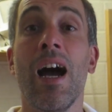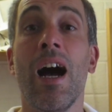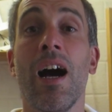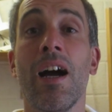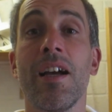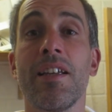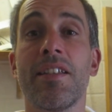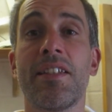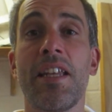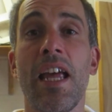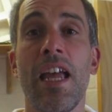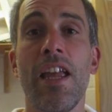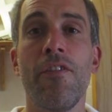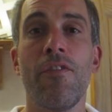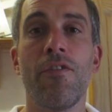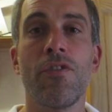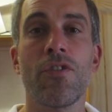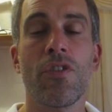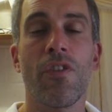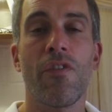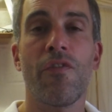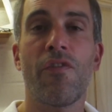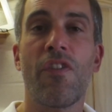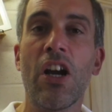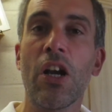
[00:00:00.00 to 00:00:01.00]
Hi, it's Dave.
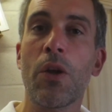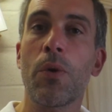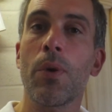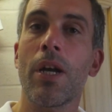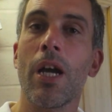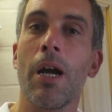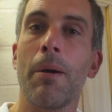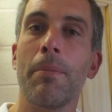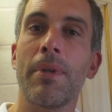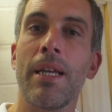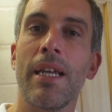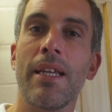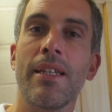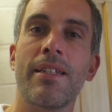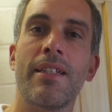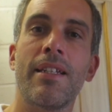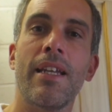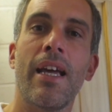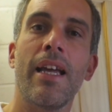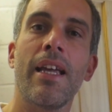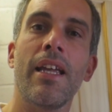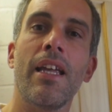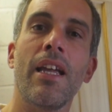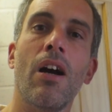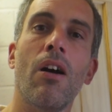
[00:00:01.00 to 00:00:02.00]
So a very quick update
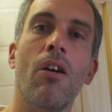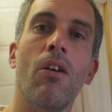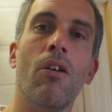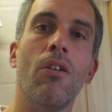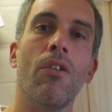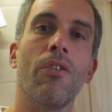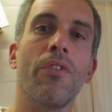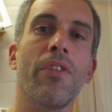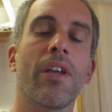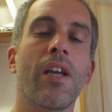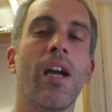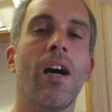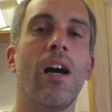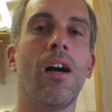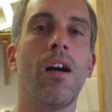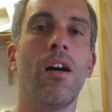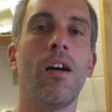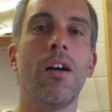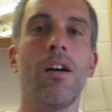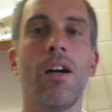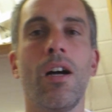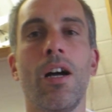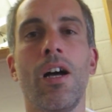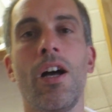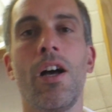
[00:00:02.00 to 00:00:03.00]
today on the
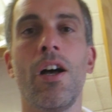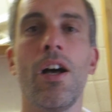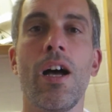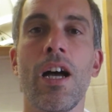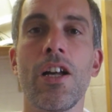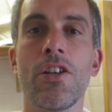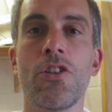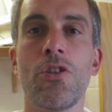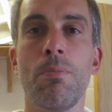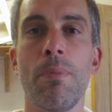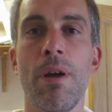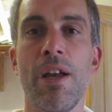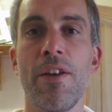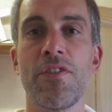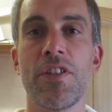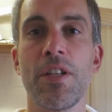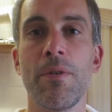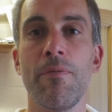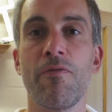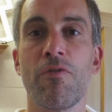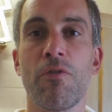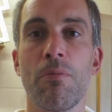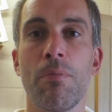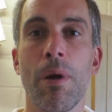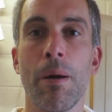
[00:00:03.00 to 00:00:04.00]
car. As you may have
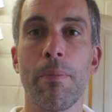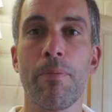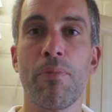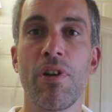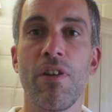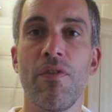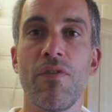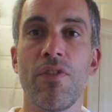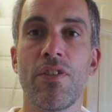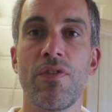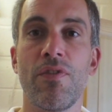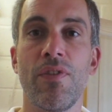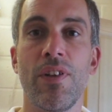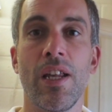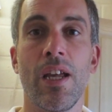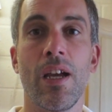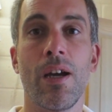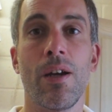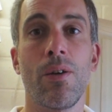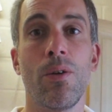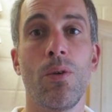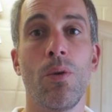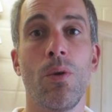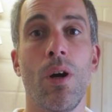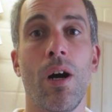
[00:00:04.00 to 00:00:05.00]
seen from my previous
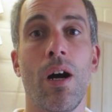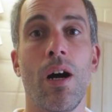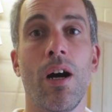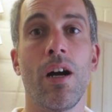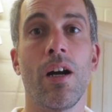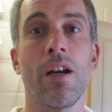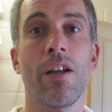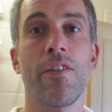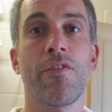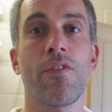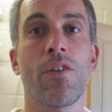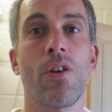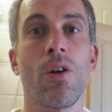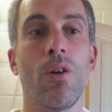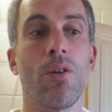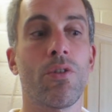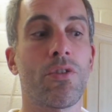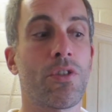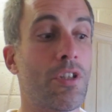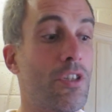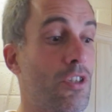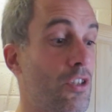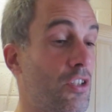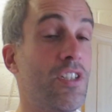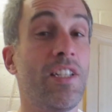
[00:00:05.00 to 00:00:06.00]
video, I've
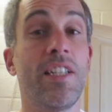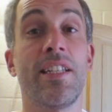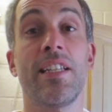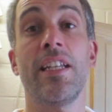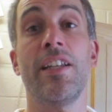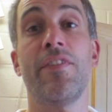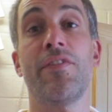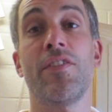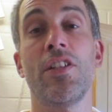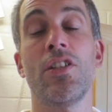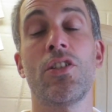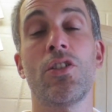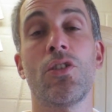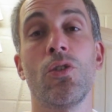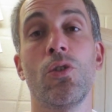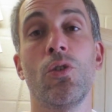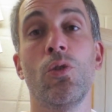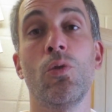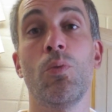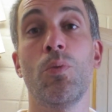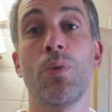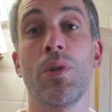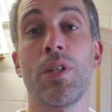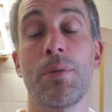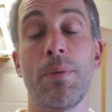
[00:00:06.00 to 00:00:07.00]
got the scissor lift
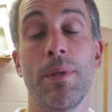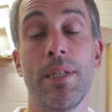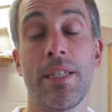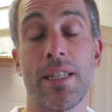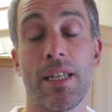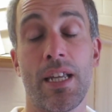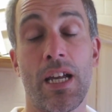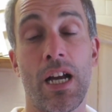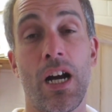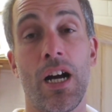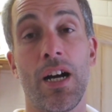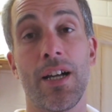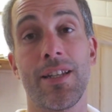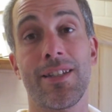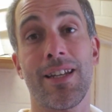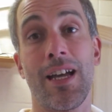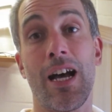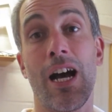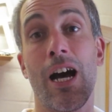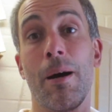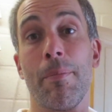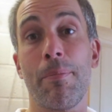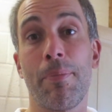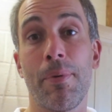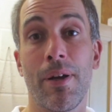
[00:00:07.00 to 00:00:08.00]
installed, which means the car's
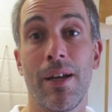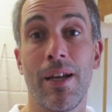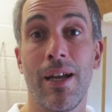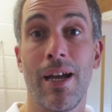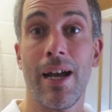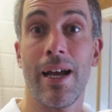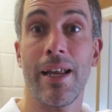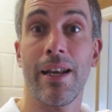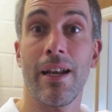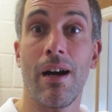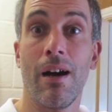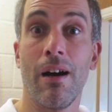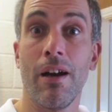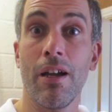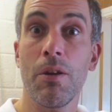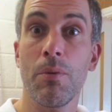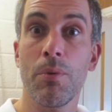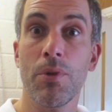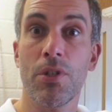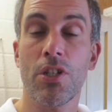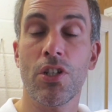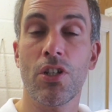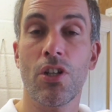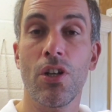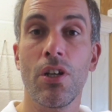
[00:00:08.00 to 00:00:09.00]
up and high,
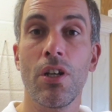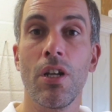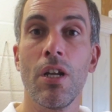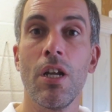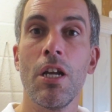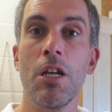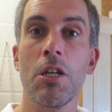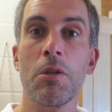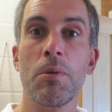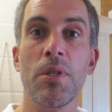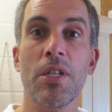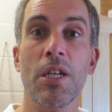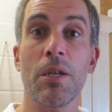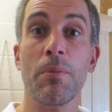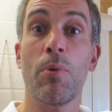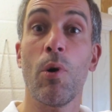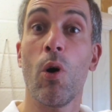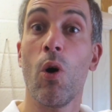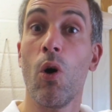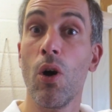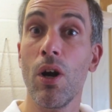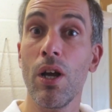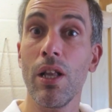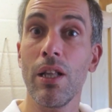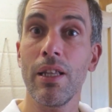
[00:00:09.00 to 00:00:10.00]
which is good. Which means I can
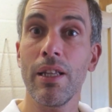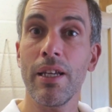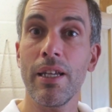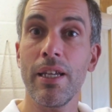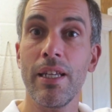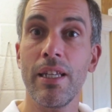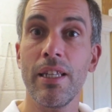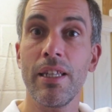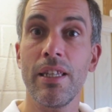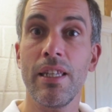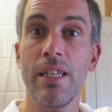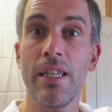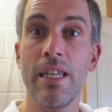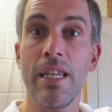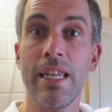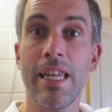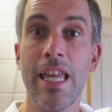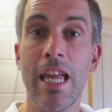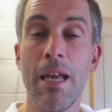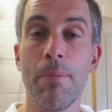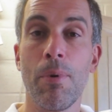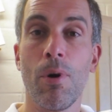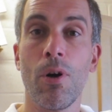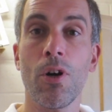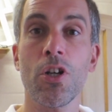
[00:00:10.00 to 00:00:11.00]
put oil in the
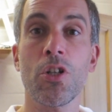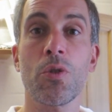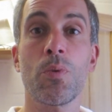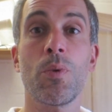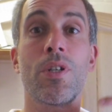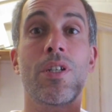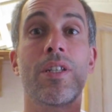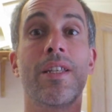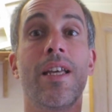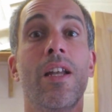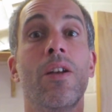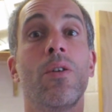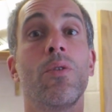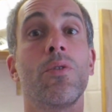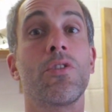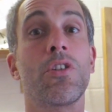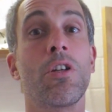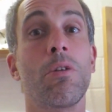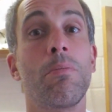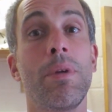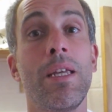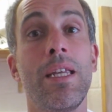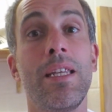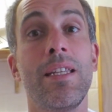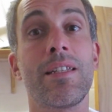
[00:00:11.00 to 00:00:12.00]
gearbox, which then
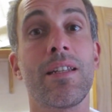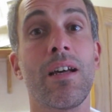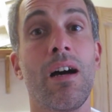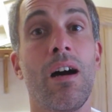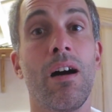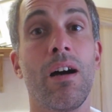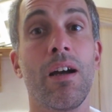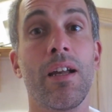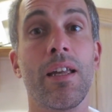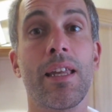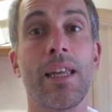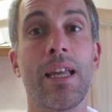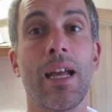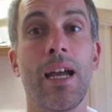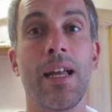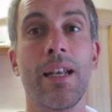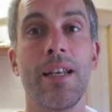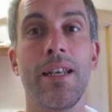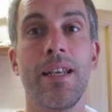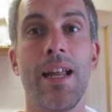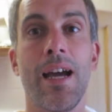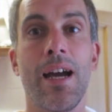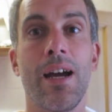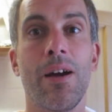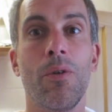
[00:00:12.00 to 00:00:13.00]
also means I
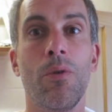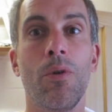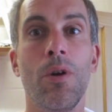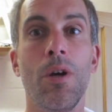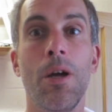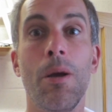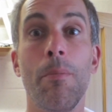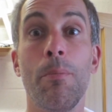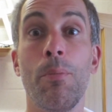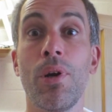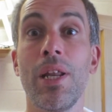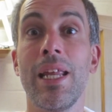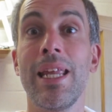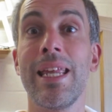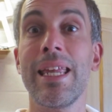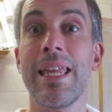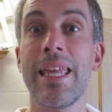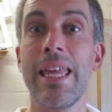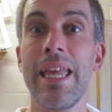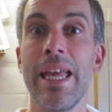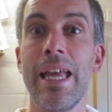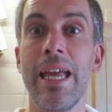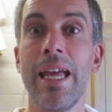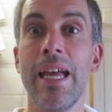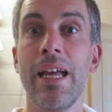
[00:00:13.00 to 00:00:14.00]
can now put it in
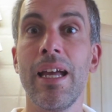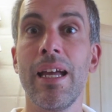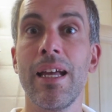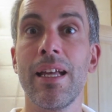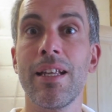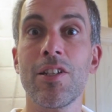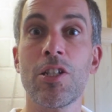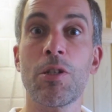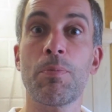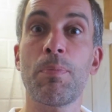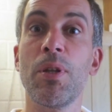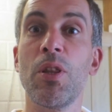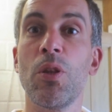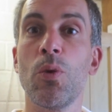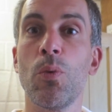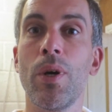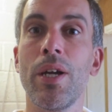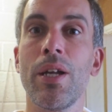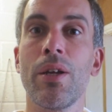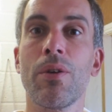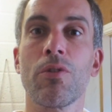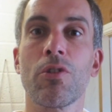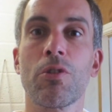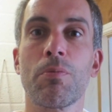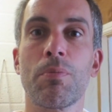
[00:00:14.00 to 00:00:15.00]
gear and spin the
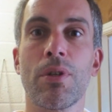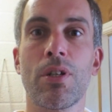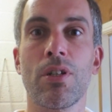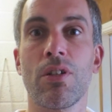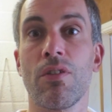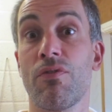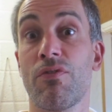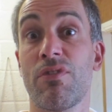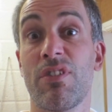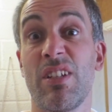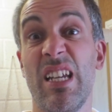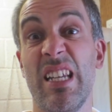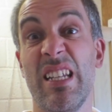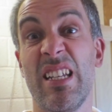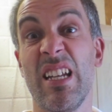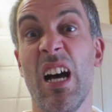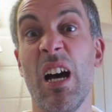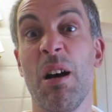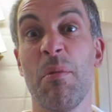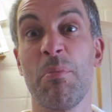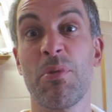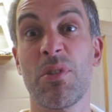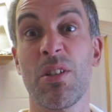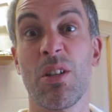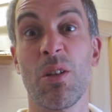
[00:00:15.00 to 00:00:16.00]
wheels, because obviously it's
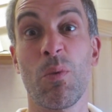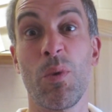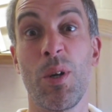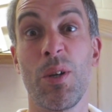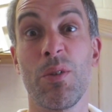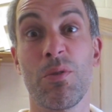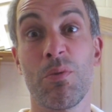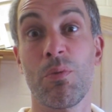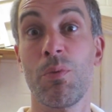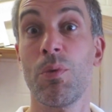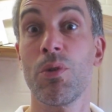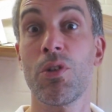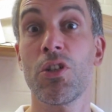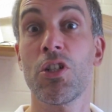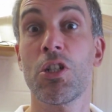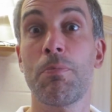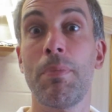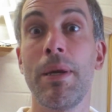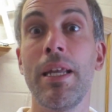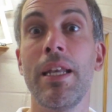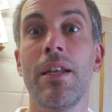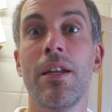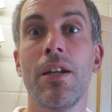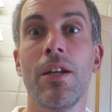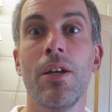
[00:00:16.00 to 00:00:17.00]
up, so the wheels will just
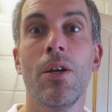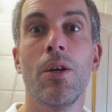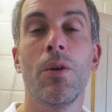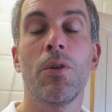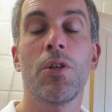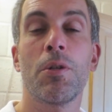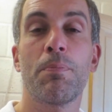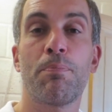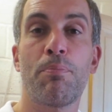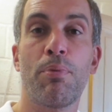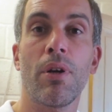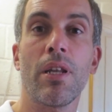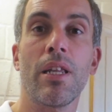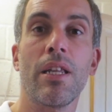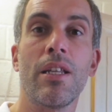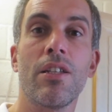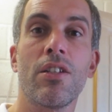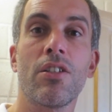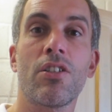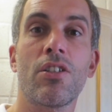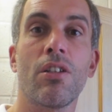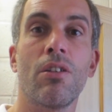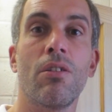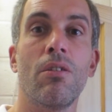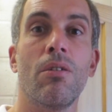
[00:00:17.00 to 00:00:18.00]
spin, which is
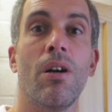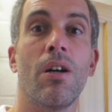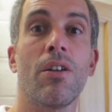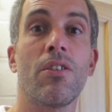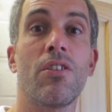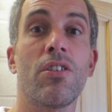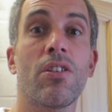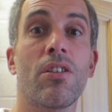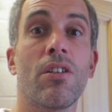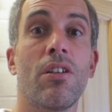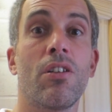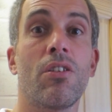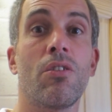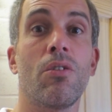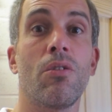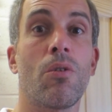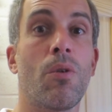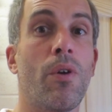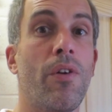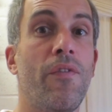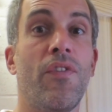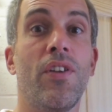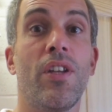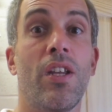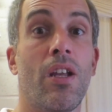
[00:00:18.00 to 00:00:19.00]
brilliant. So I'm just going to do a
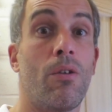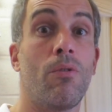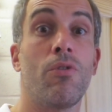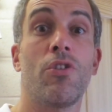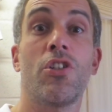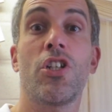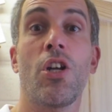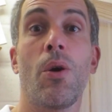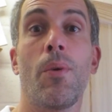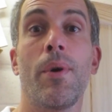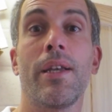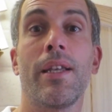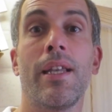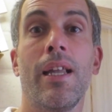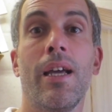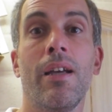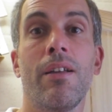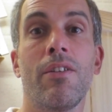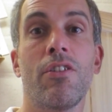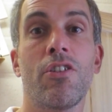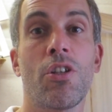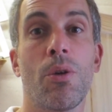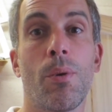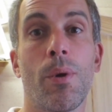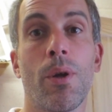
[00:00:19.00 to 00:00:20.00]
quick video showing
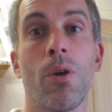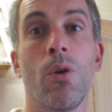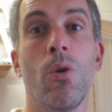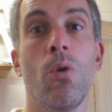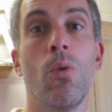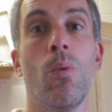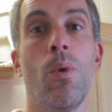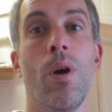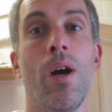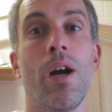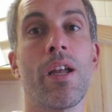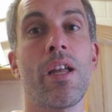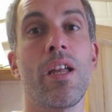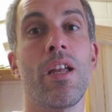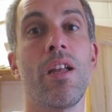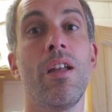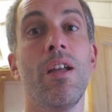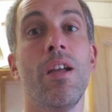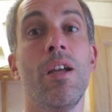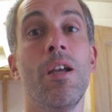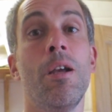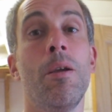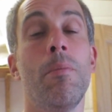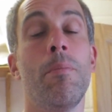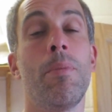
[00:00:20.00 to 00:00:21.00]
that, showing it all
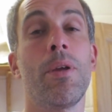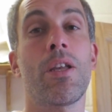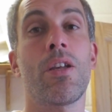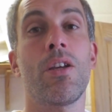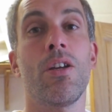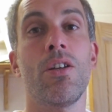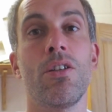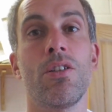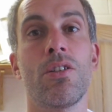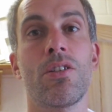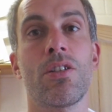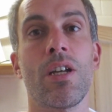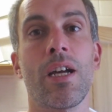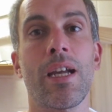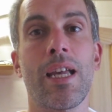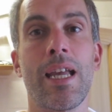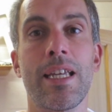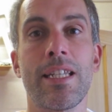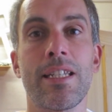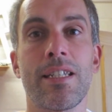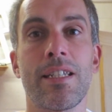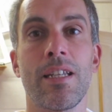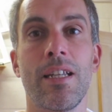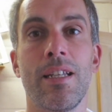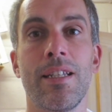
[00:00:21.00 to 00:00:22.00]
working, because I
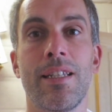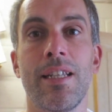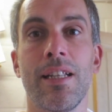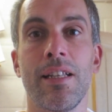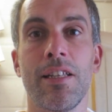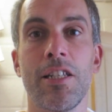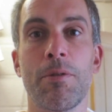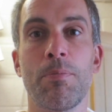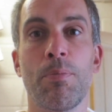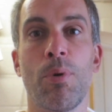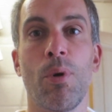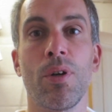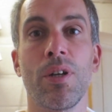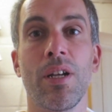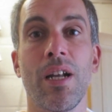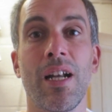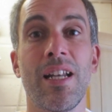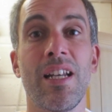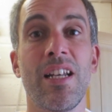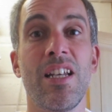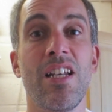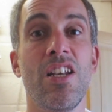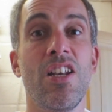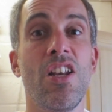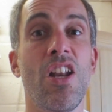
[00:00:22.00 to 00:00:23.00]
guess until this point I
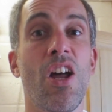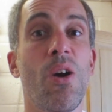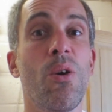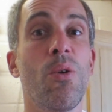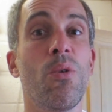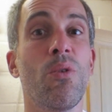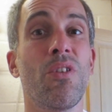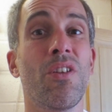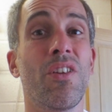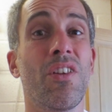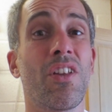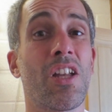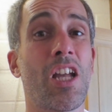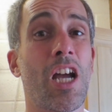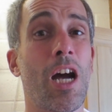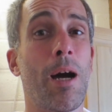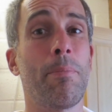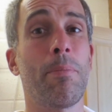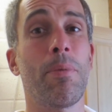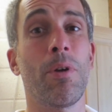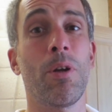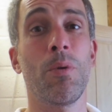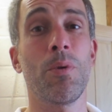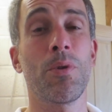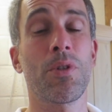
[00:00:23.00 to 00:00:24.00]
didn't know that the
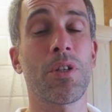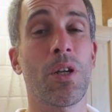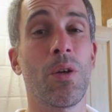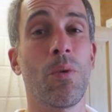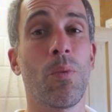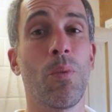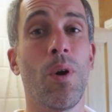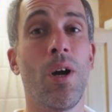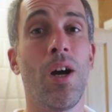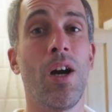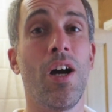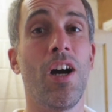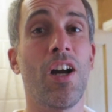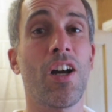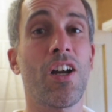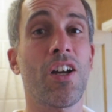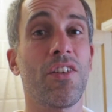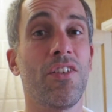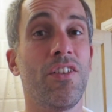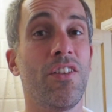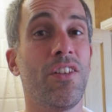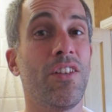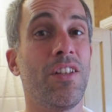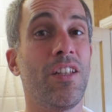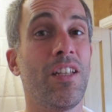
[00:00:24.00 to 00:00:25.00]
coupler was going to work
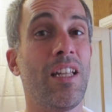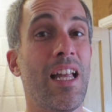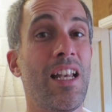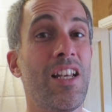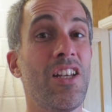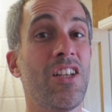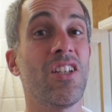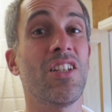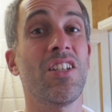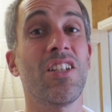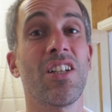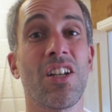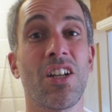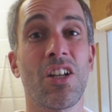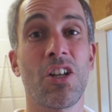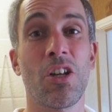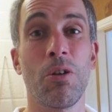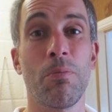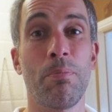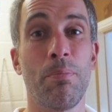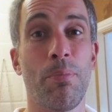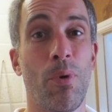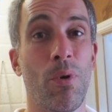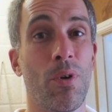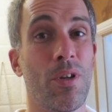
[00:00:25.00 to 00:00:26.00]
and that the engine's in a
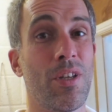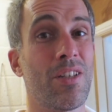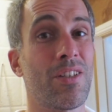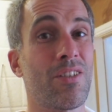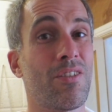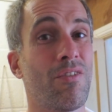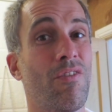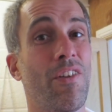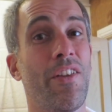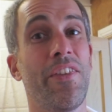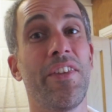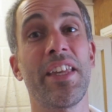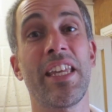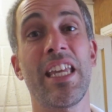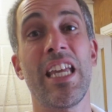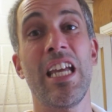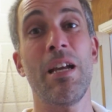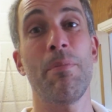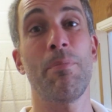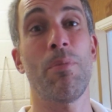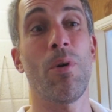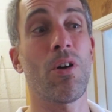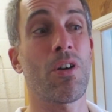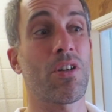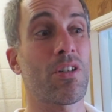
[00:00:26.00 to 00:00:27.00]
good point to run the
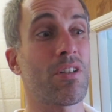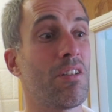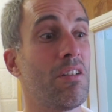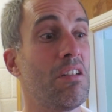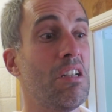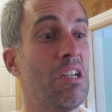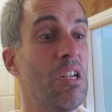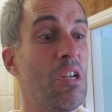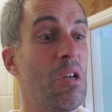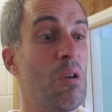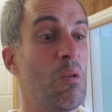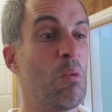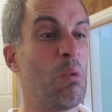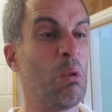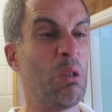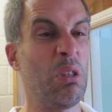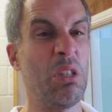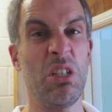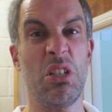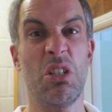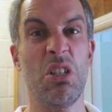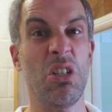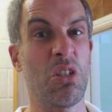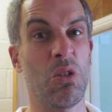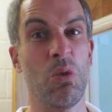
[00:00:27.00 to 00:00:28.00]
gearbox, and well,
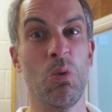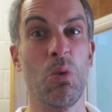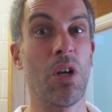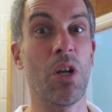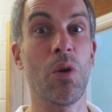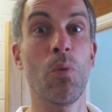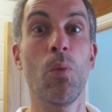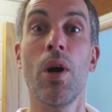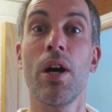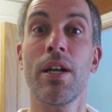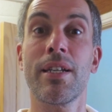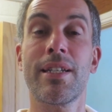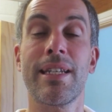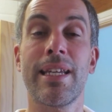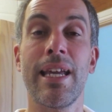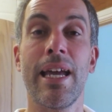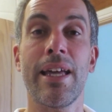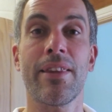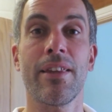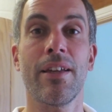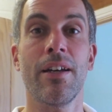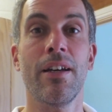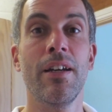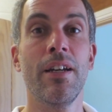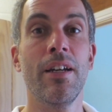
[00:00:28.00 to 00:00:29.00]
this just all going to work
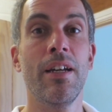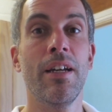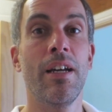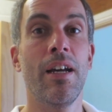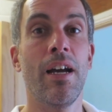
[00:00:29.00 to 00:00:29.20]
together.